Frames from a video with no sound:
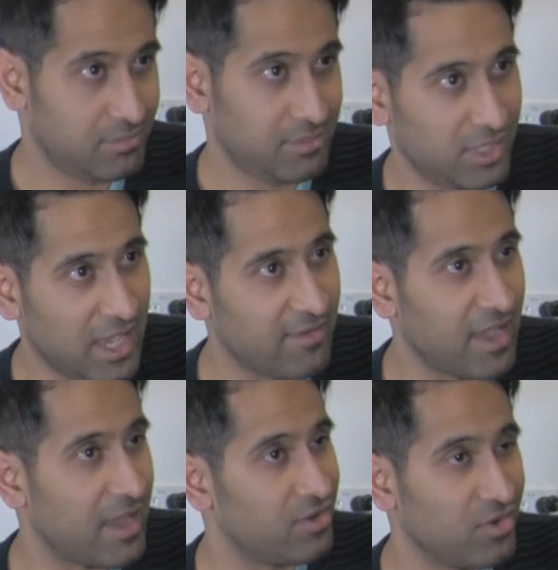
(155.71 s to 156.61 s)
you have
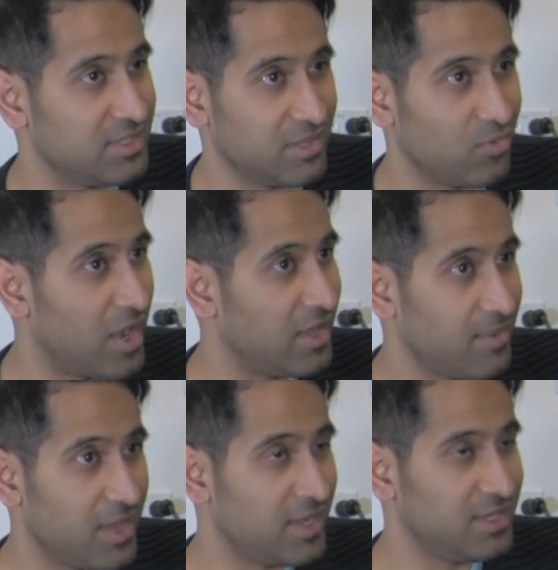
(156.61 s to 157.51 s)
adenoids and why they
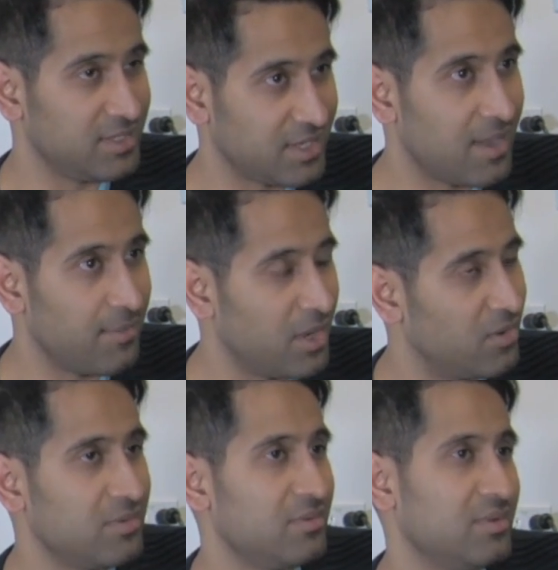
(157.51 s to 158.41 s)
might need to come
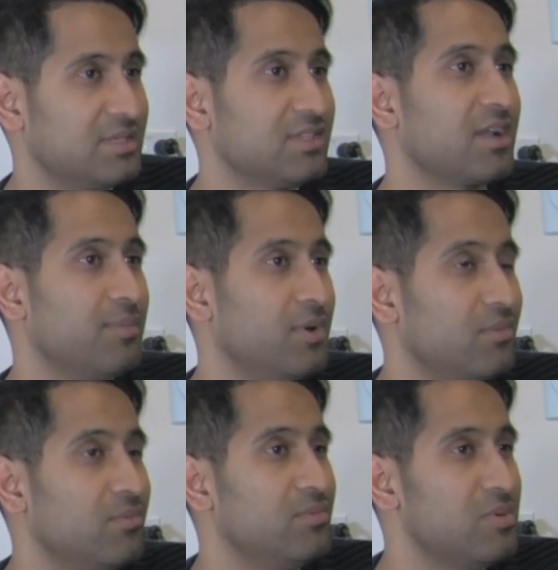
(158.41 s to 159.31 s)
out, let's talk
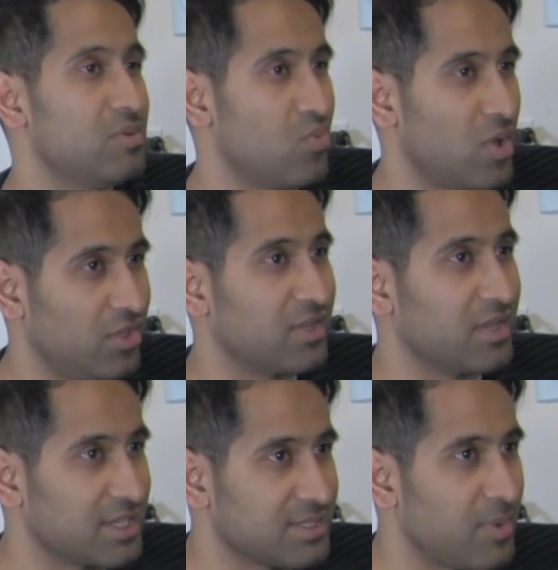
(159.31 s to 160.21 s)
about what you
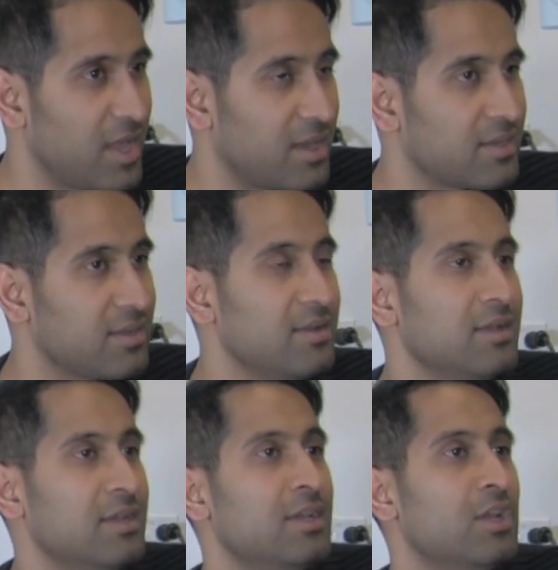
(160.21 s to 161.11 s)
can expect.
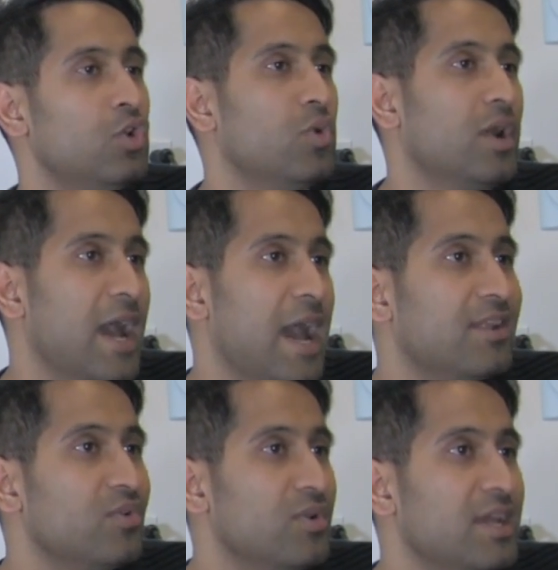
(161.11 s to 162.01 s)
Well,
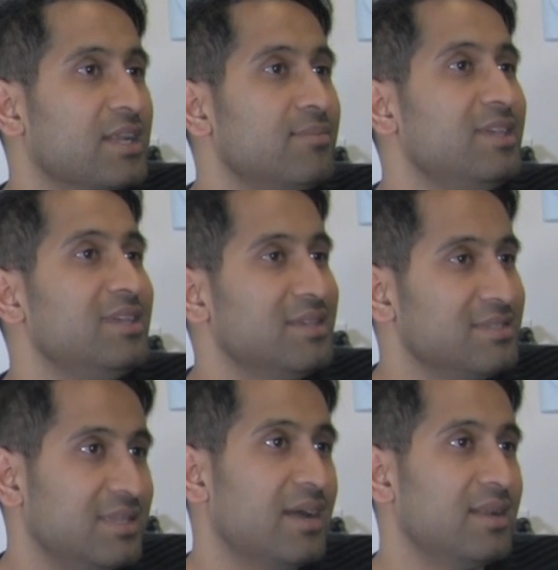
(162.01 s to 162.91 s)
adenoidectomy
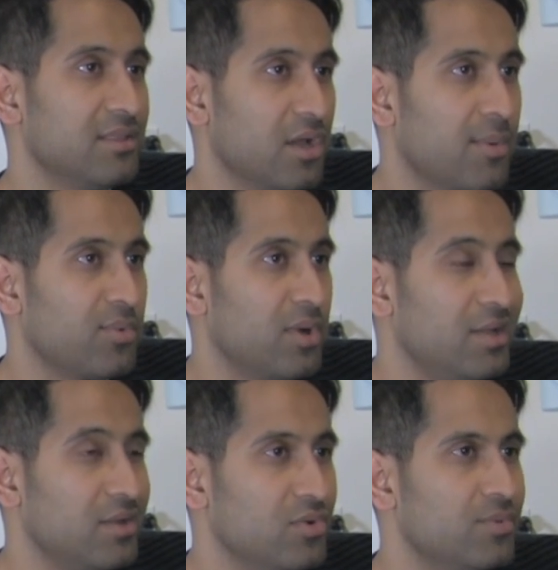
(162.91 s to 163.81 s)
is done in the
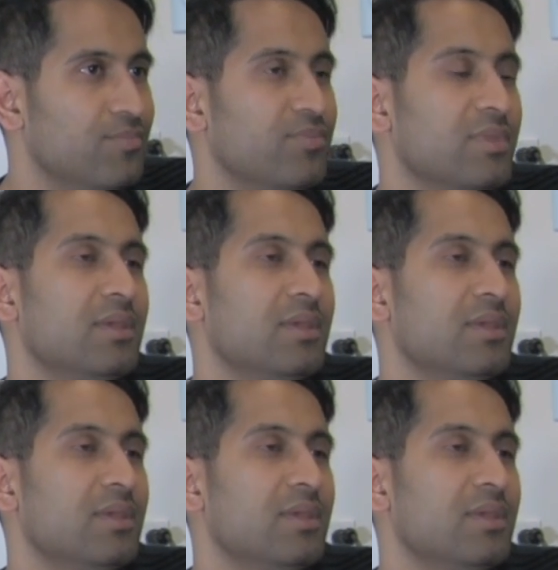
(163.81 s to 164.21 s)
operating room.